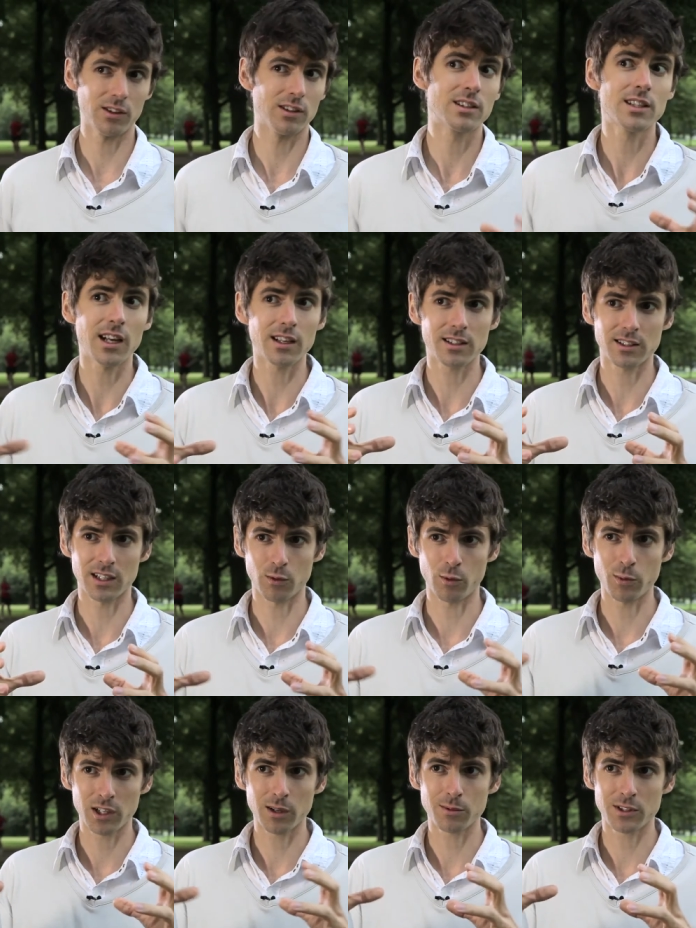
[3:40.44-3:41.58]
in satsang, when we
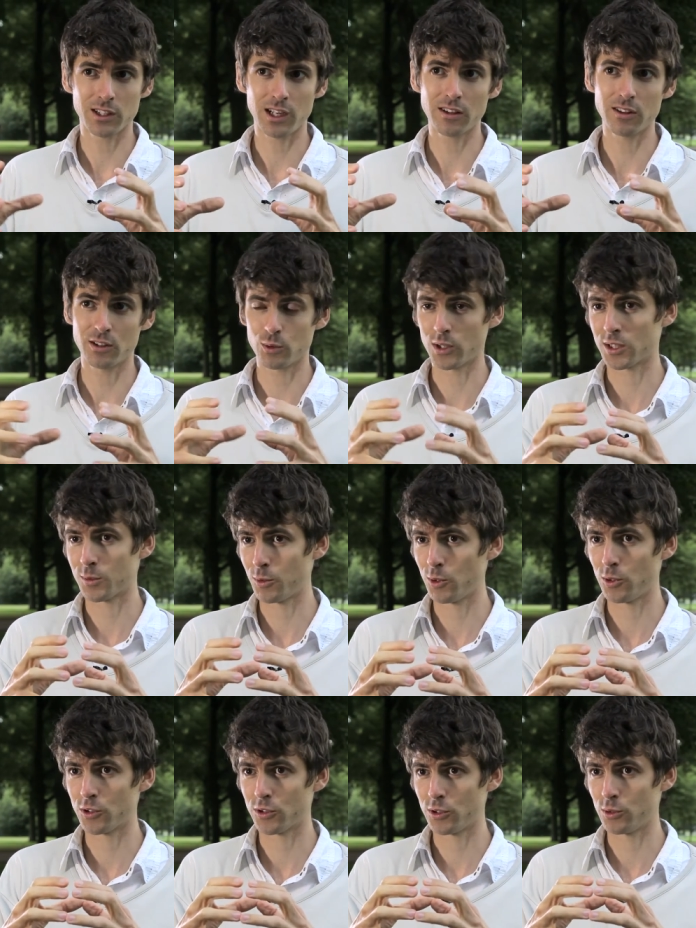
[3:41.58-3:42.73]
come together to explore
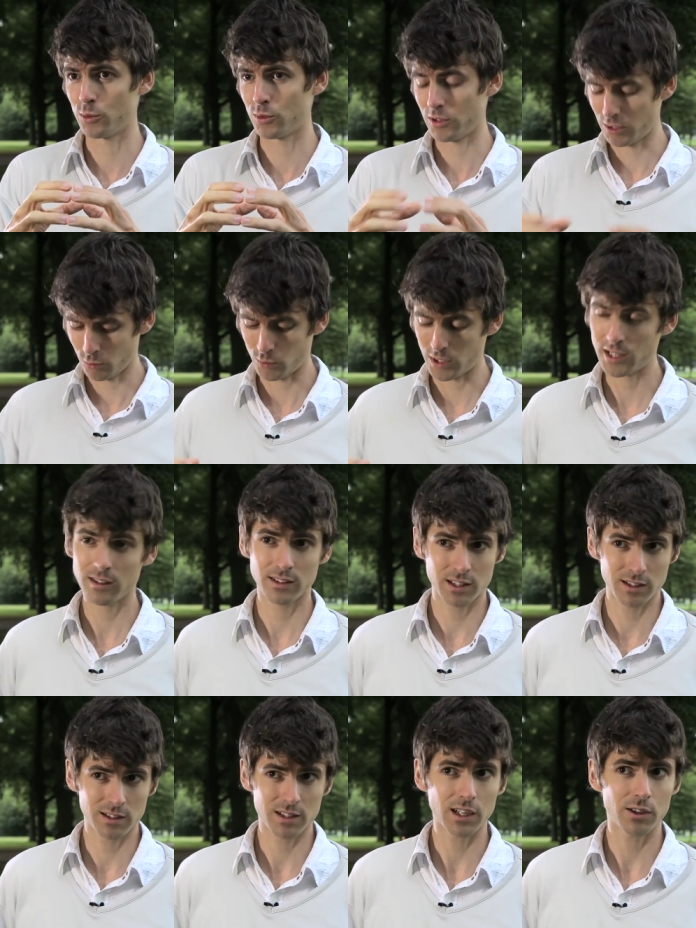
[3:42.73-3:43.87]
truth in
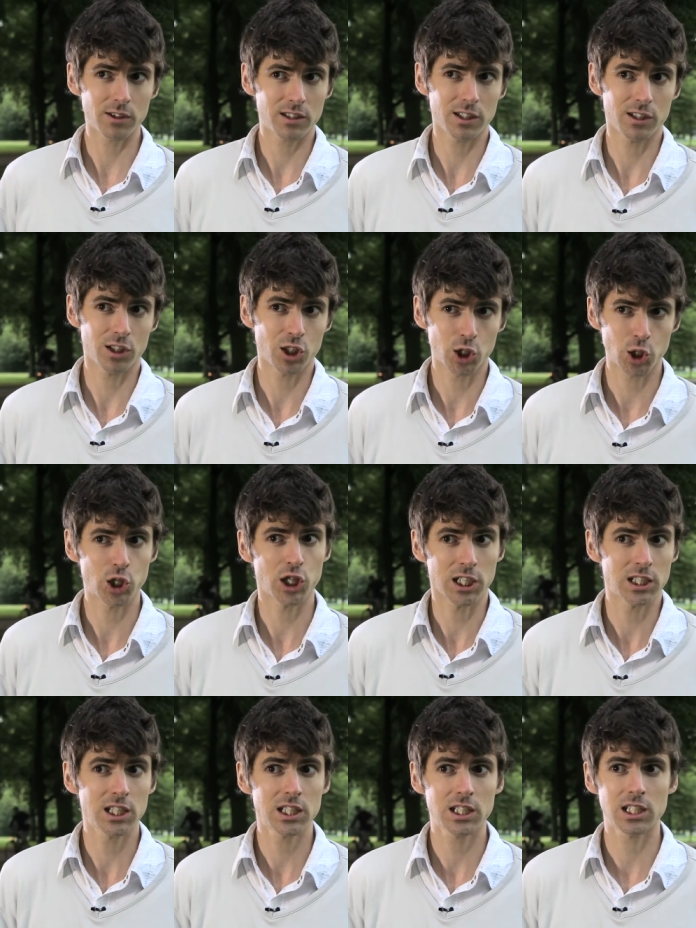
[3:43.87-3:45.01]
sincerity and
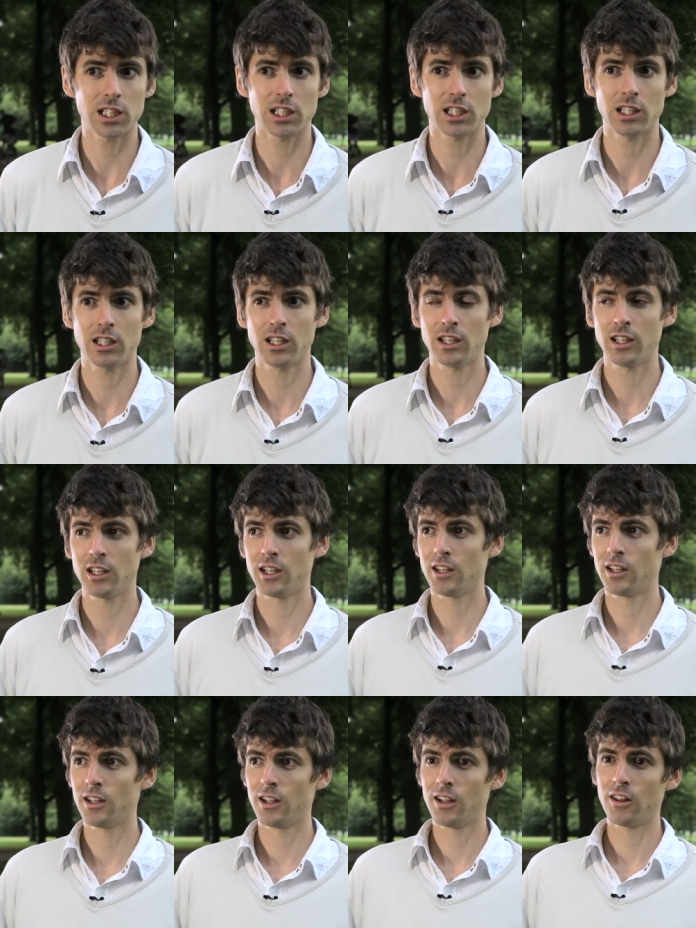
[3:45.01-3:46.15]
authenticity,
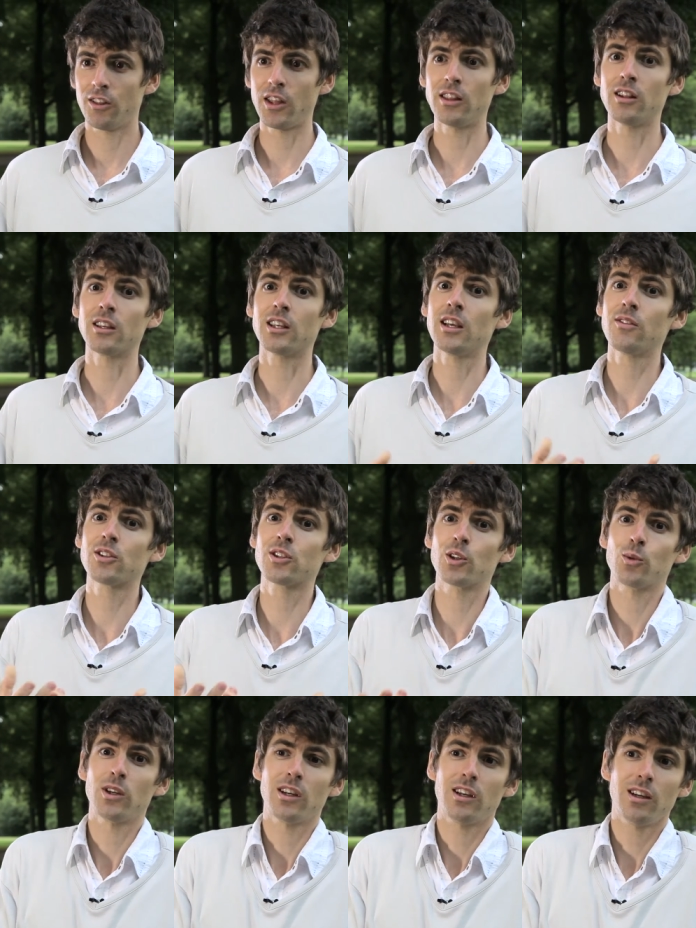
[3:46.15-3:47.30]
then the gifts that
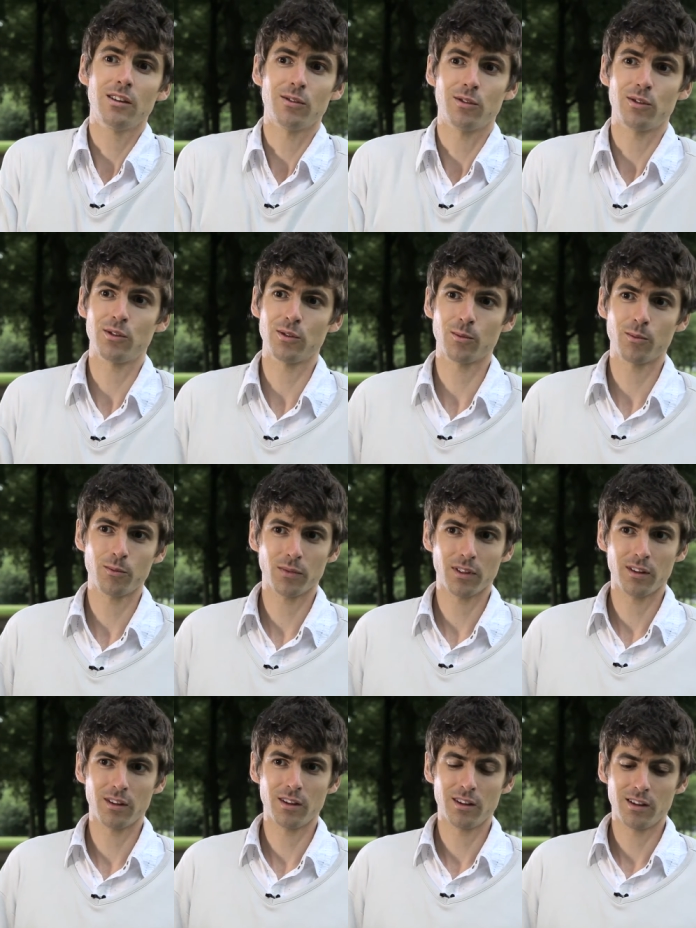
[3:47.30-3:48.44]
we give,
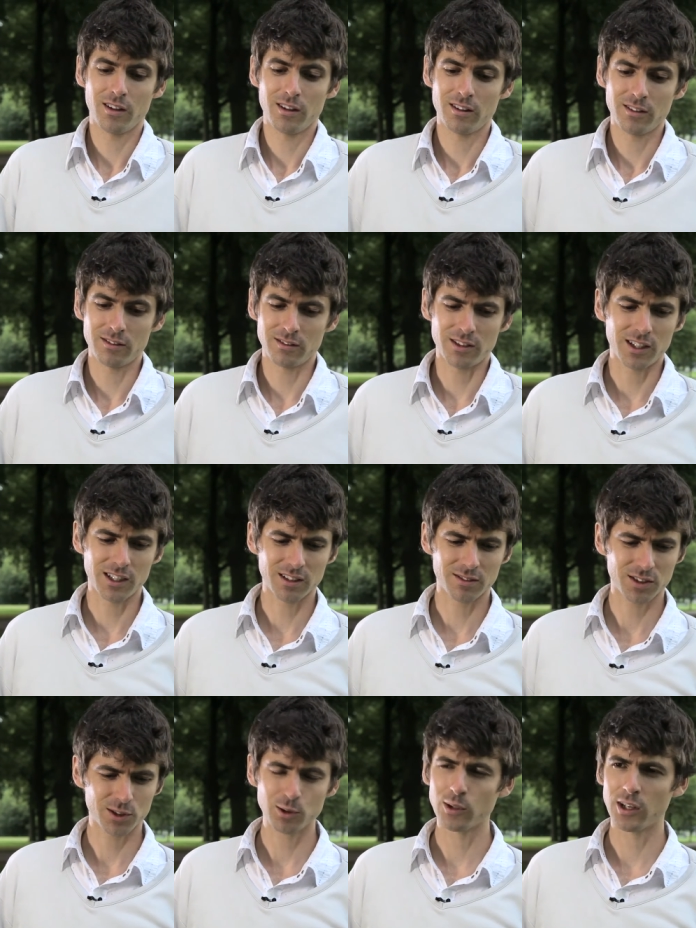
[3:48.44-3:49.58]
they are
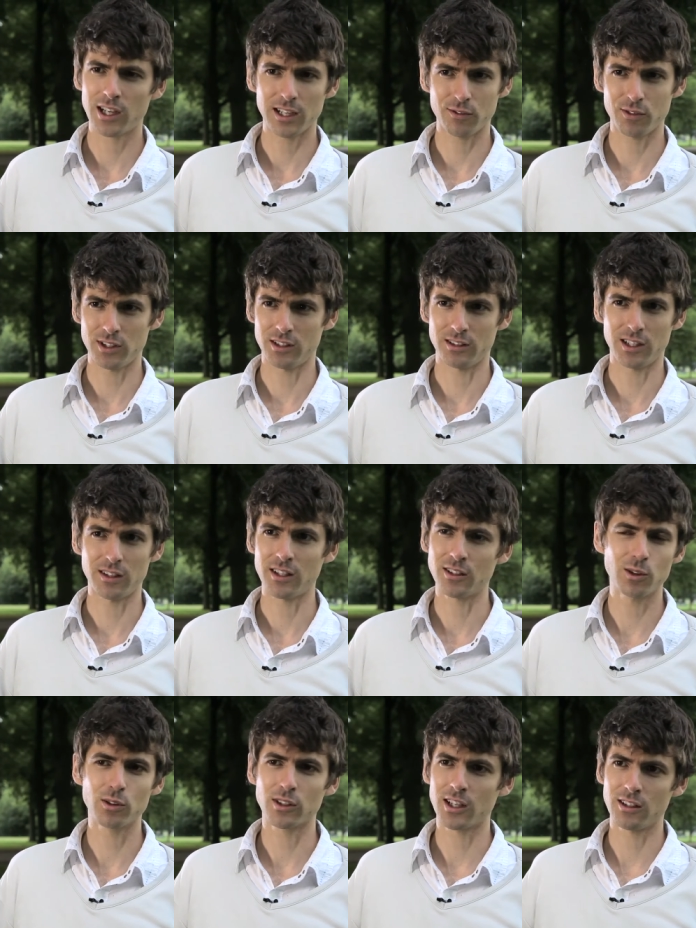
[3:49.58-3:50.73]
so lively and they
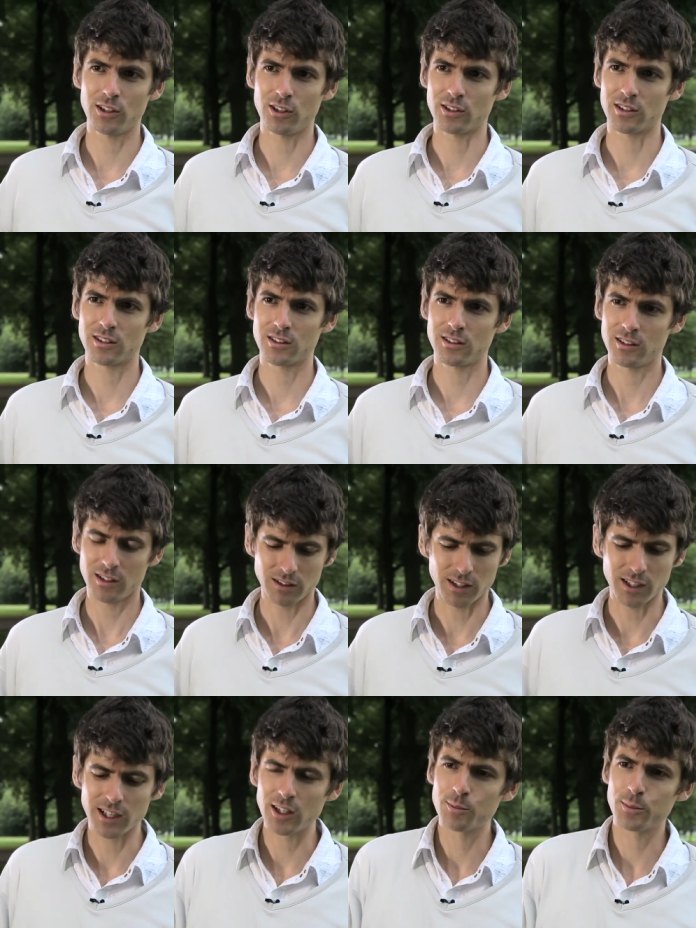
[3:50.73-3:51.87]
don't get lost and they
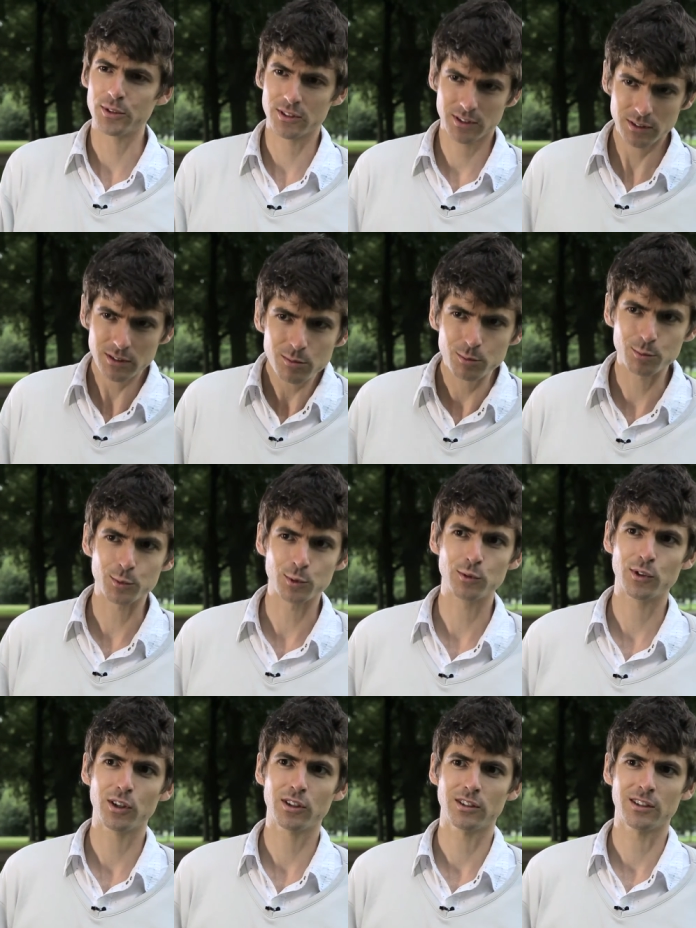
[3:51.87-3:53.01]
help us move
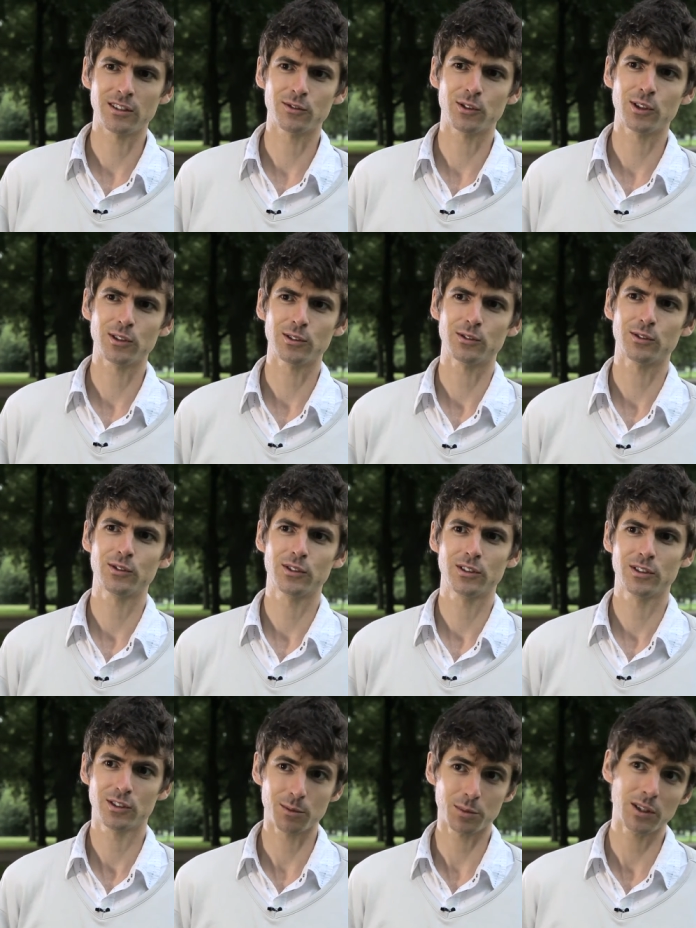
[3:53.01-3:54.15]
on and evolve
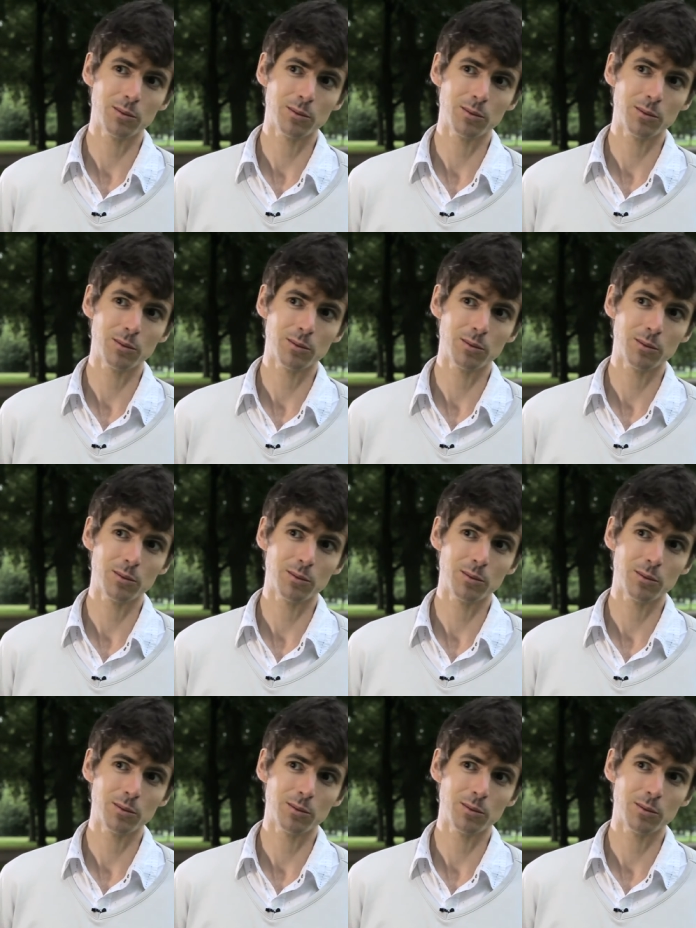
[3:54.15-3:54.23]
to be